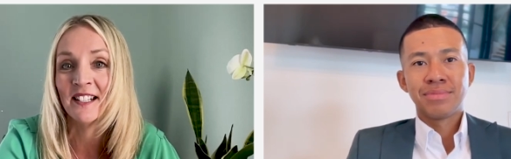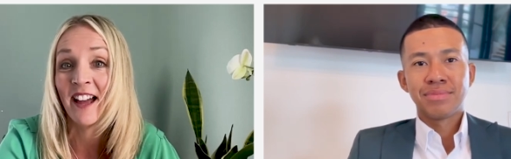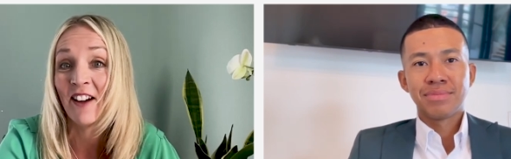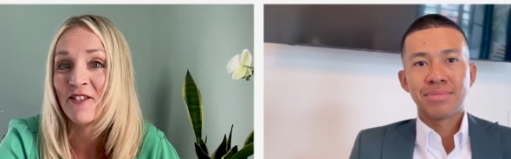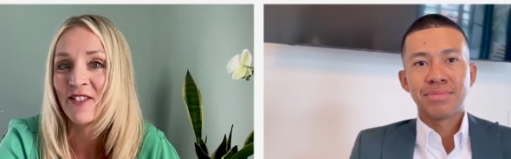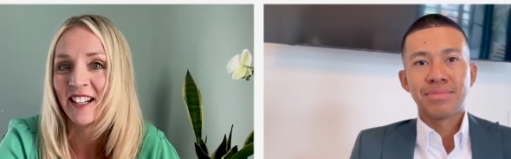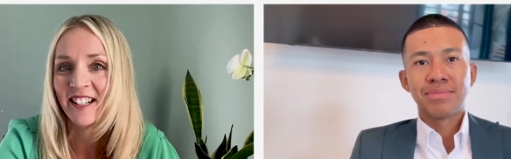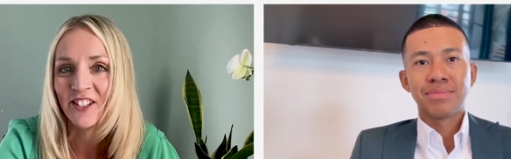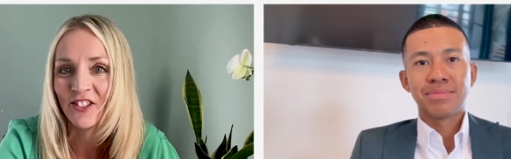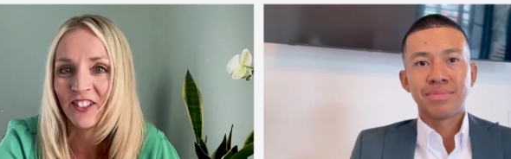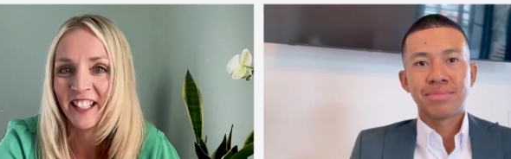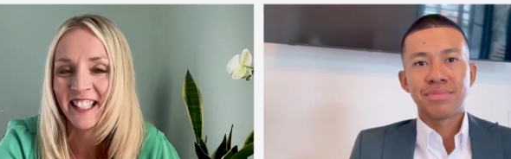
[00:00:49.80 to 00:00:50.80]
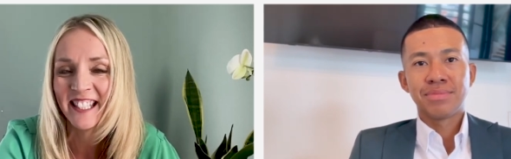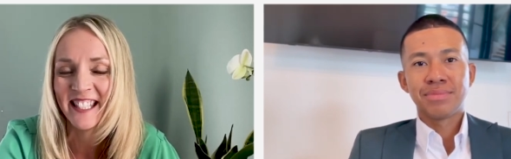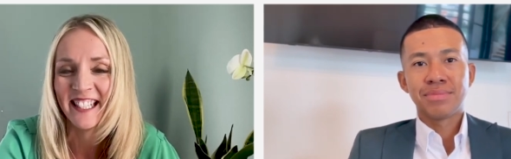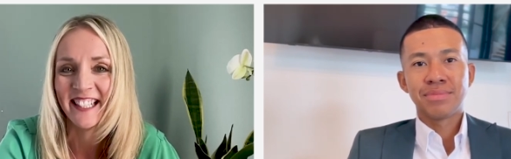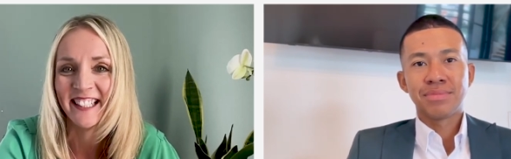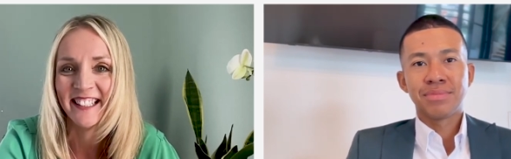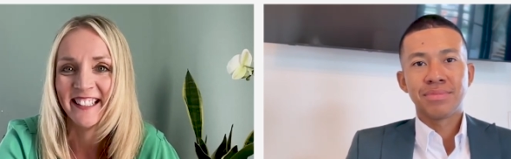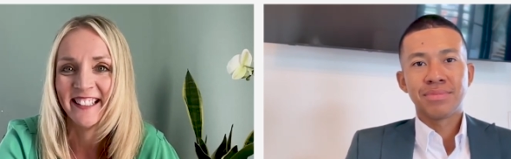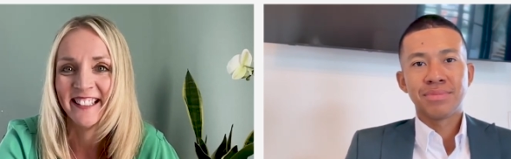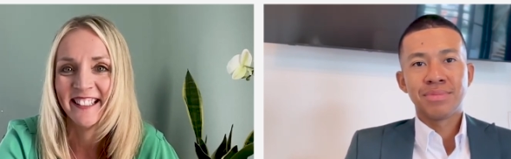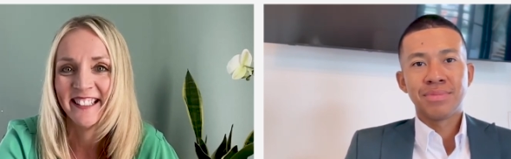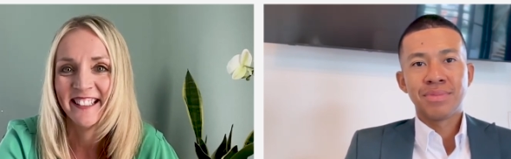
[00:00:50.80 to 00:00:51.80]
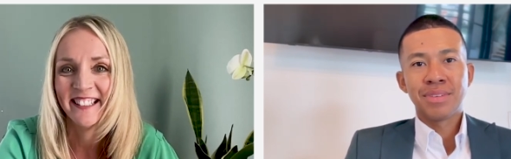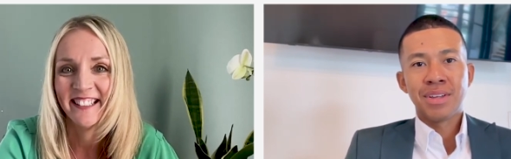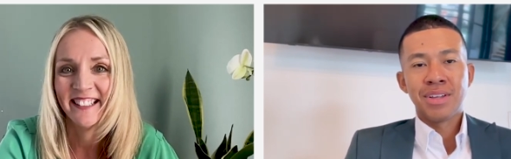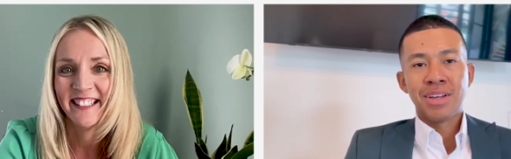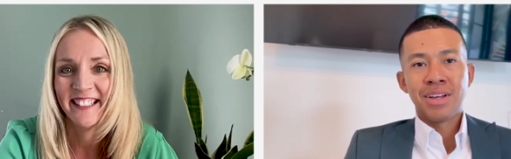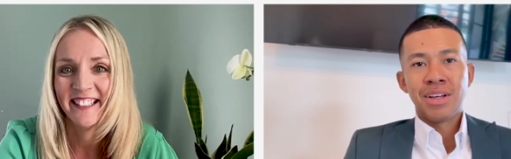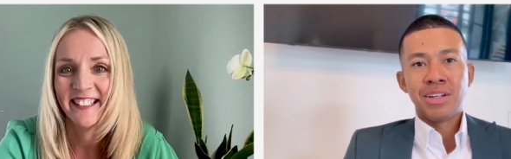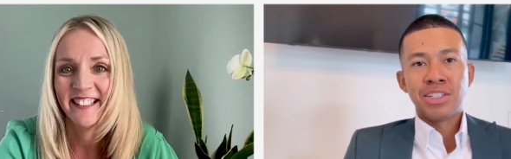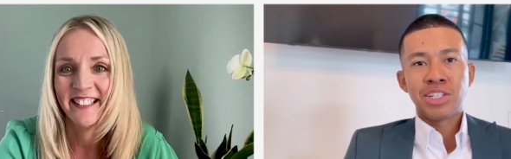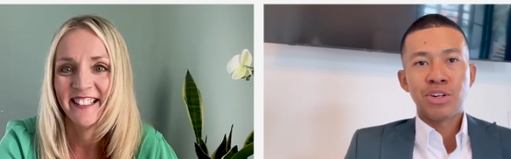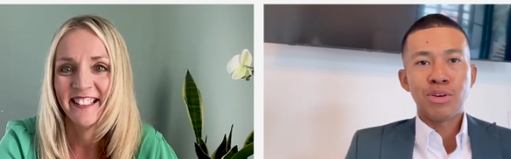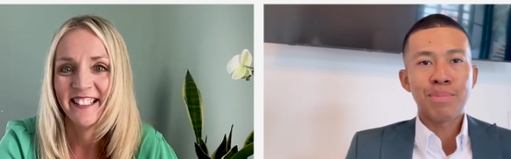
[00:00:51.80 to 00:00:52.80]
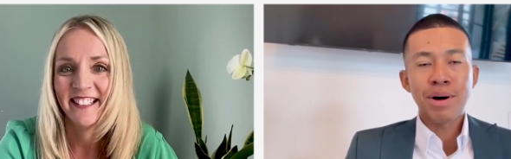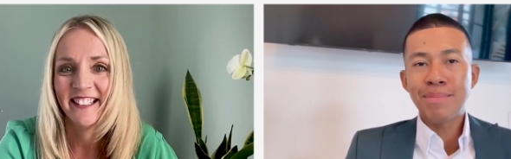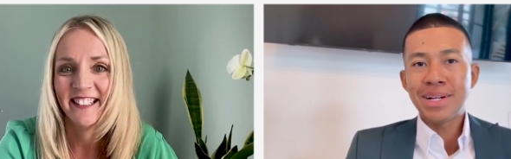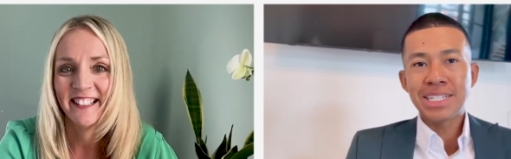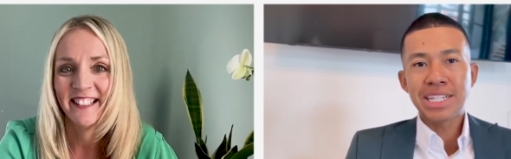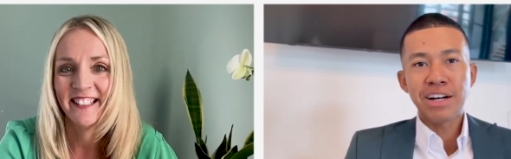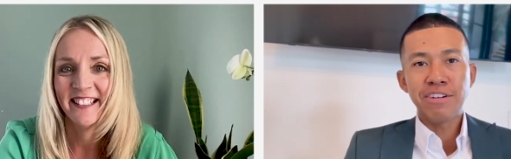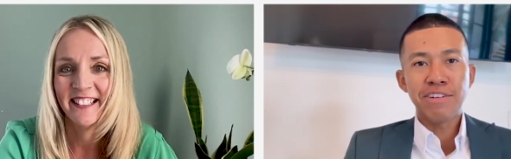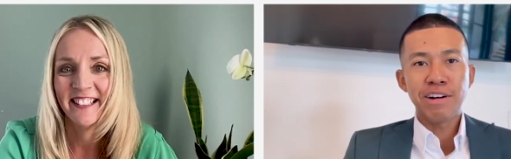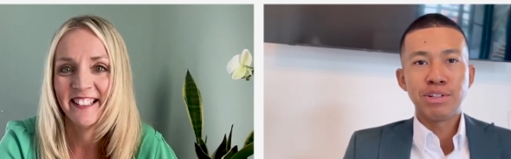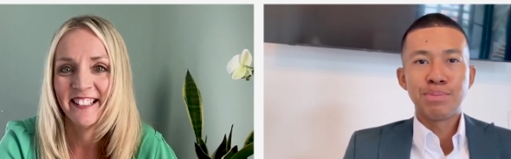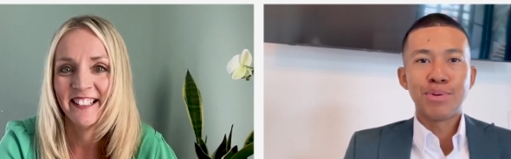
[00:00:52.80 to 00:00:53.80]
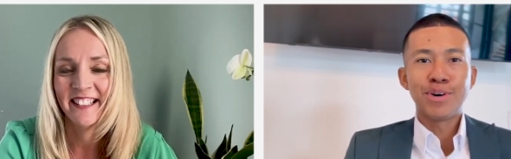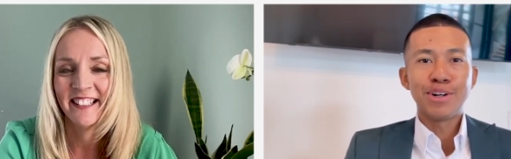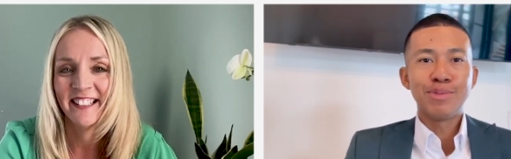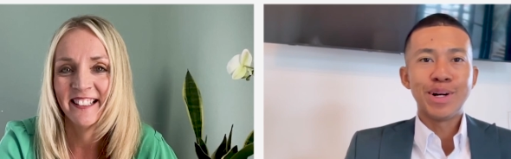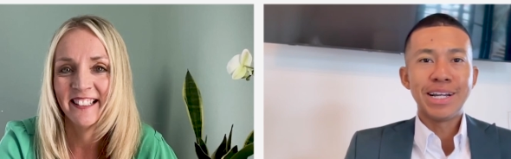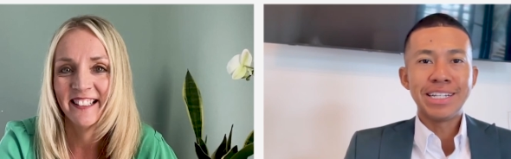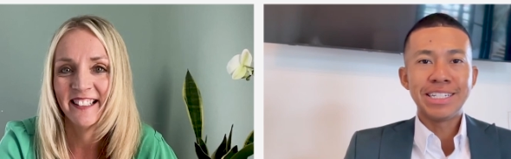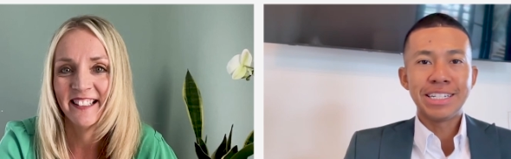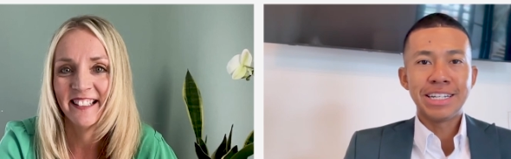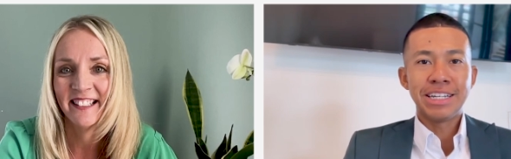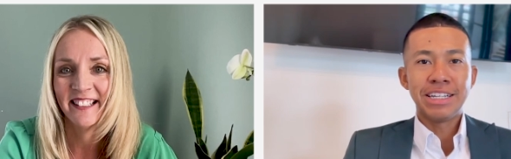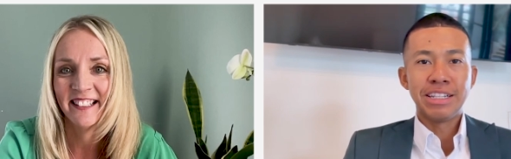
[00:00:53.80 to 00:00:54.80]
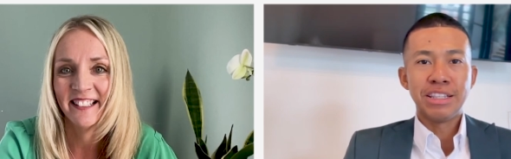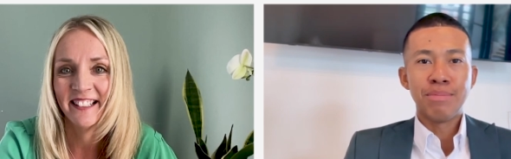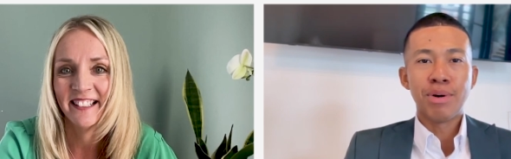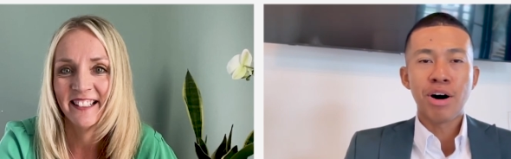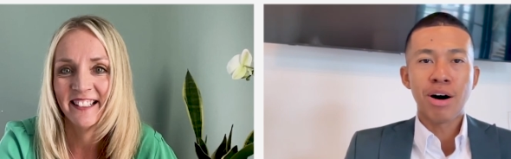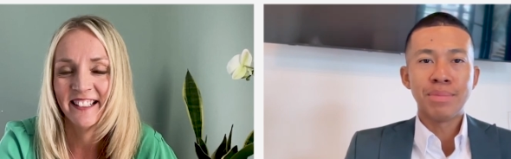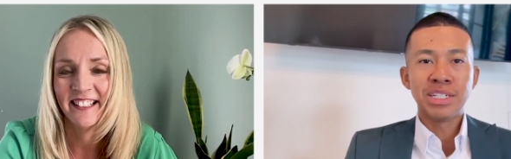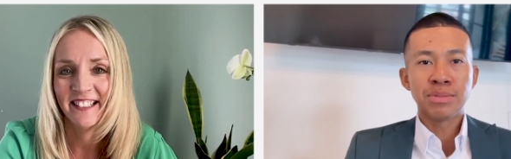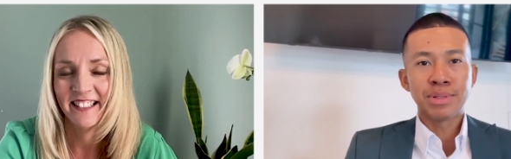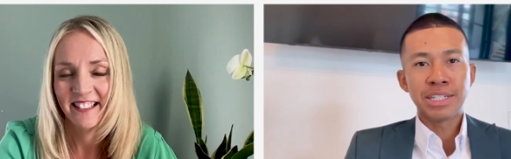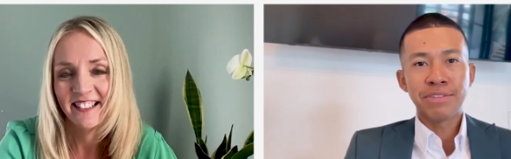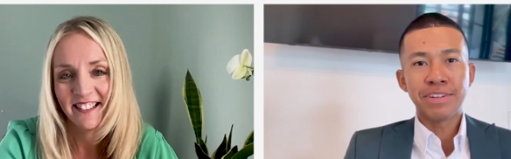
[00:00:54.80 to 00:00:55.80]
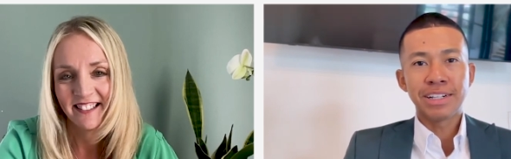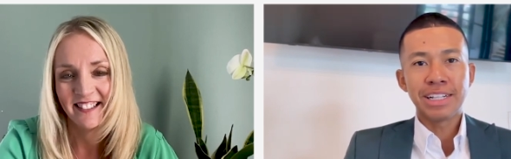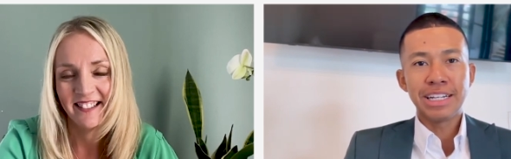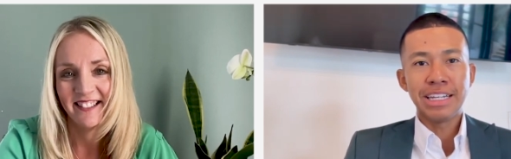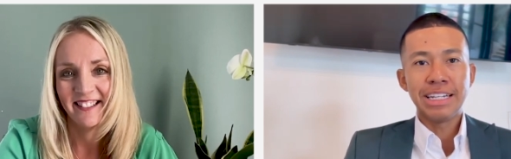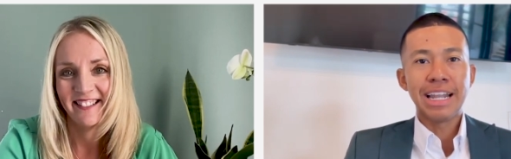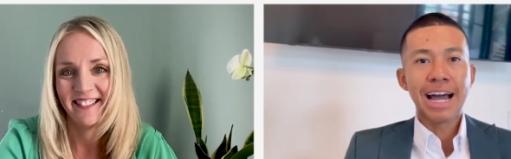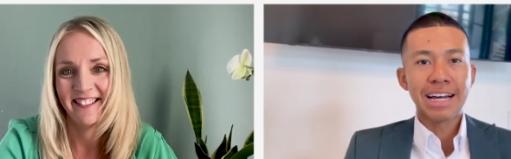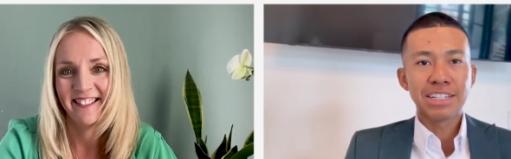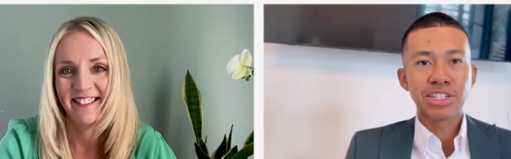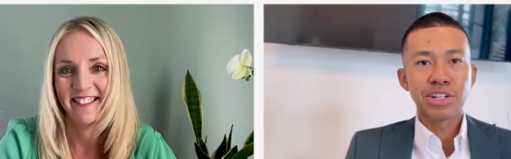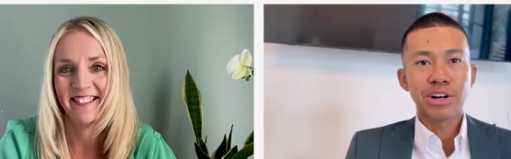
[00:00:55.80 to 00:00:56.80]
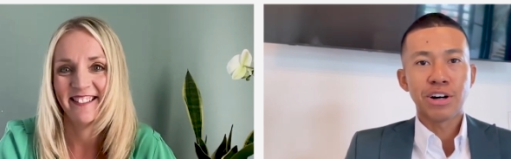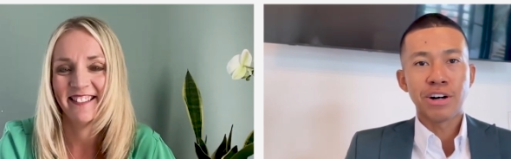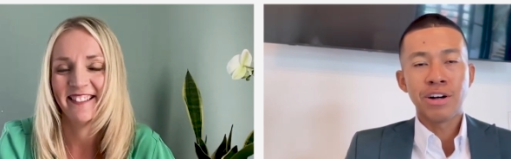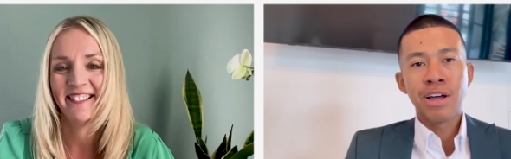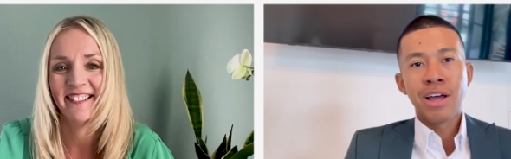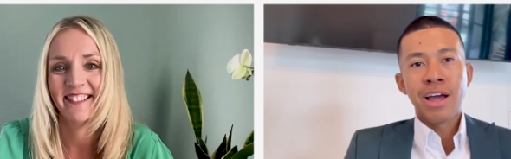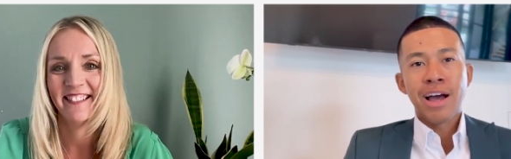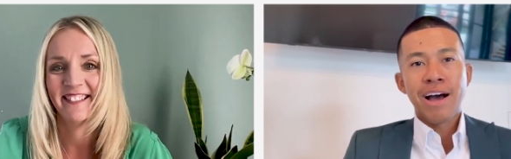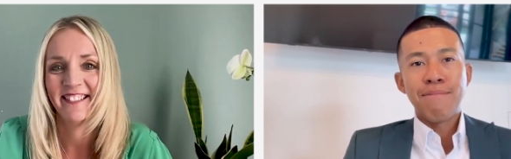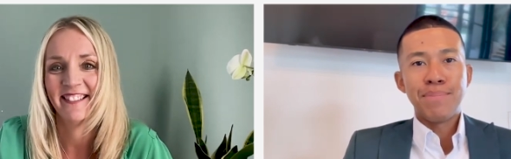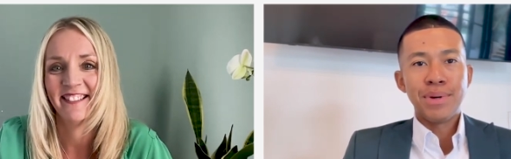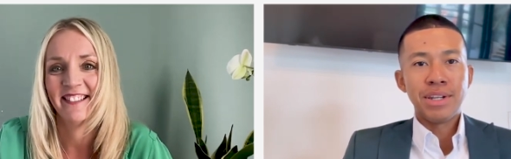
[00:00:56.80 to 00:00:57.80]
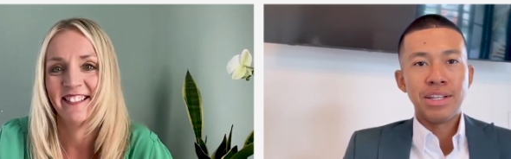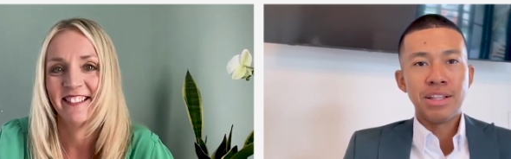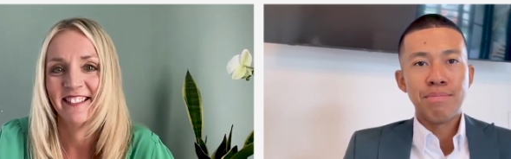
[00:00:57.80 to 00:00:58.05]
Speaker 1: and how you got into real estate.
Speaker 2: So, about myself, I was born and raised in the Bahamas, specifically Nassau. I've been in the